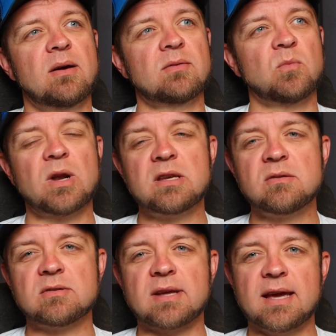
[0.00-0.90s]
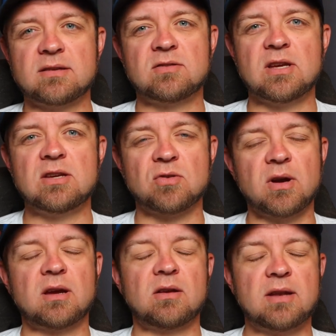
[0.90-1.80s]
what I do is I SSH or
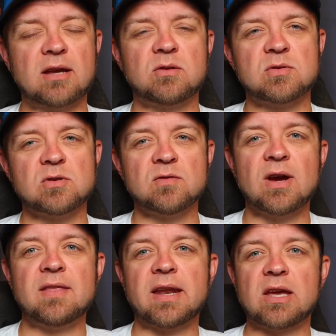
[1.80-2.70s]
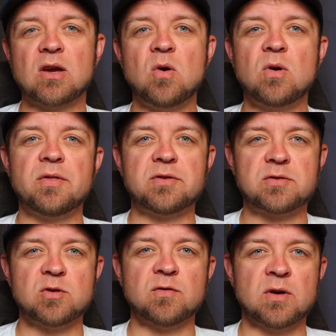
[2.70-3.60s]
I connect to a server and then I code on the
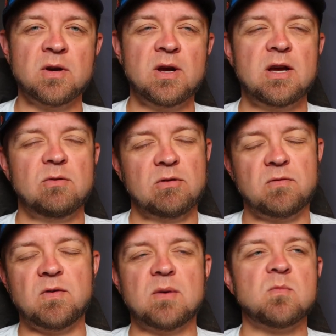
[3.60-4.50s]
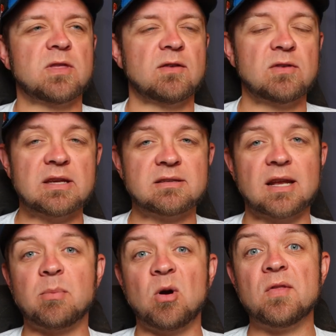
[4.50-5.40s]
server with Vim with everything
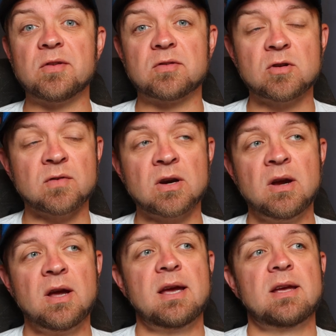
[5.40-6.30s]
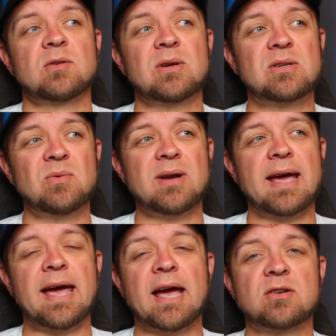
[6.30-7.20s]
set up on the server. So I don't
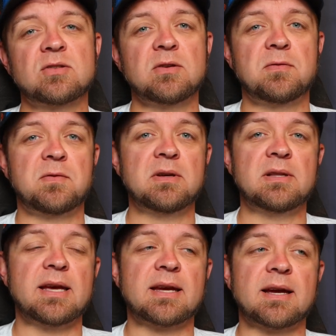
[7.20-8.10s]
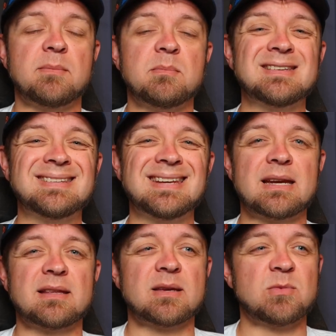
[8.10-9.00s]
actually feel like I'm missing
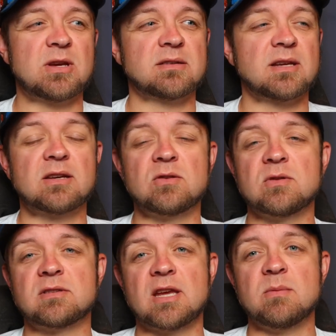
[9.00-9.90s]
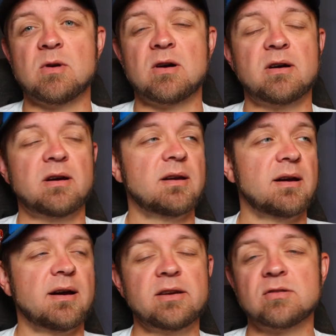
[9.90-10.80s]
anything because I can do the same on
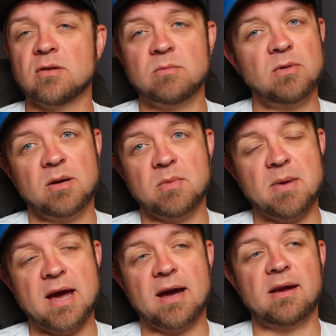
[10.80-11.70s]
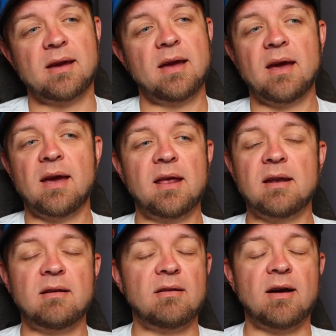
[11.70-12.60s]
iTerm on my Mac
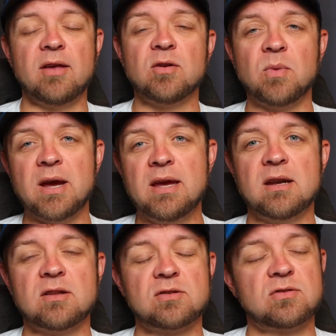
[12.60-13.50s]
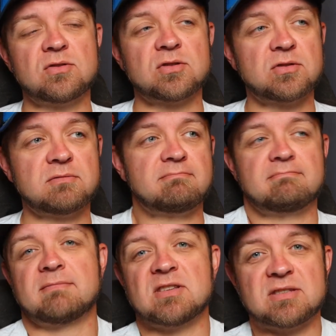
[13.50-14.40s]
and either way, and it's just
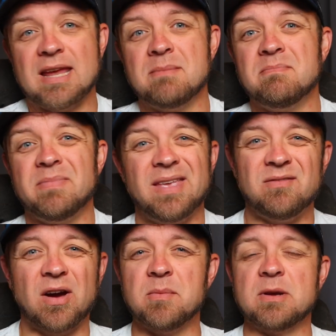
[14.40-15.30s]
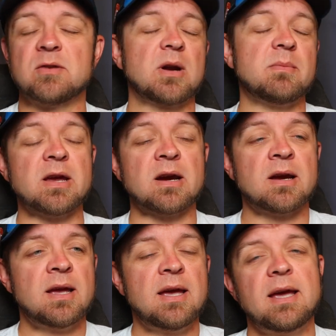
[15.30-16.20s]
the same environment when I'm
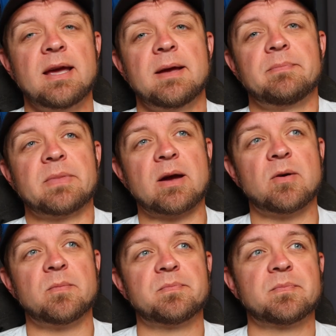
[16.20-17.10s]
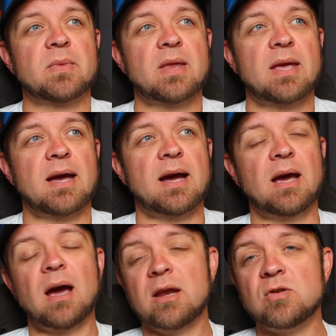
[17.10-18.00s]
there. Now,
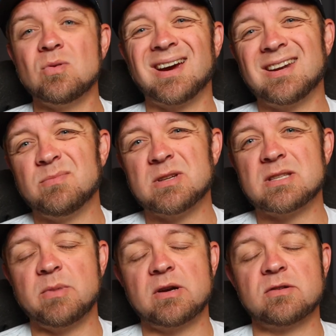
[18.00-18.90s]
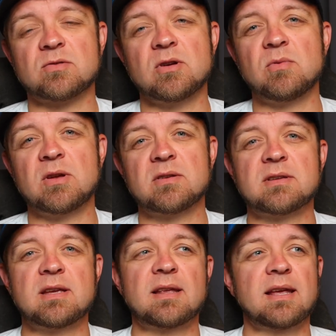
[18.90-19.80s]
I, I, do kind of miss the better screen real
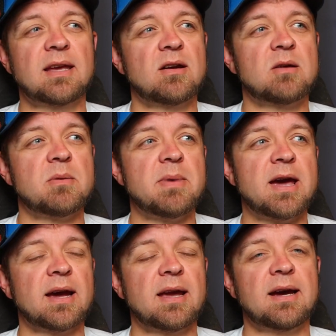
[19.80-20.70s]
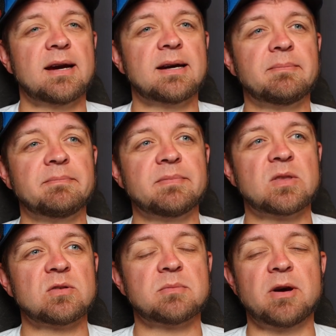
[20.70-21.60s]
estate that I get on my Mac. Um,
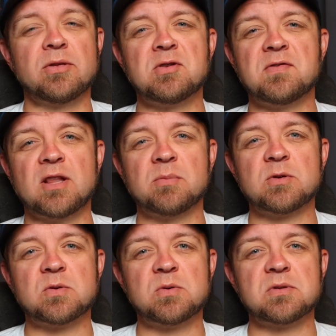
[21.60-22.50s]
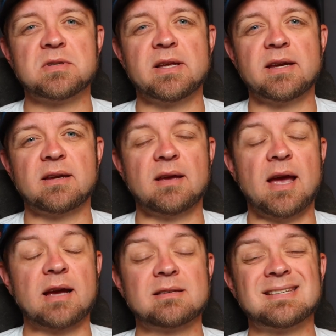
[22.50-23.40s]
there's some other developer tools like
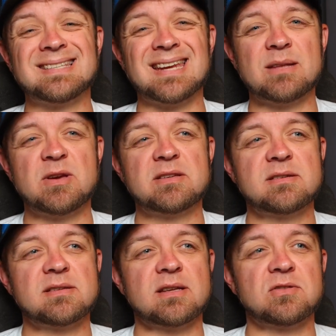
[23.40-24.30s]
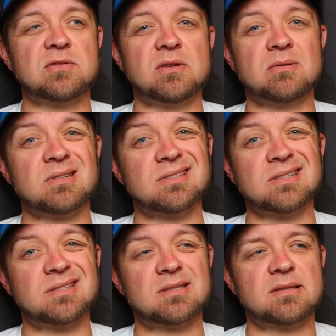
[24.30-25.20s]
accessing databases that just don't
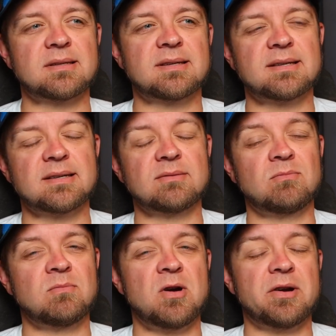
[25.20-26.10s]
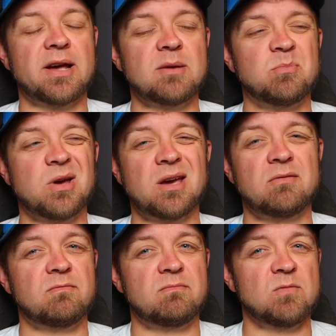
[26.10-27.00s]
exist uh, on
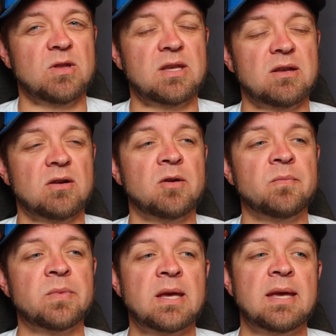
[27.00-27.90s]
iPad really at all.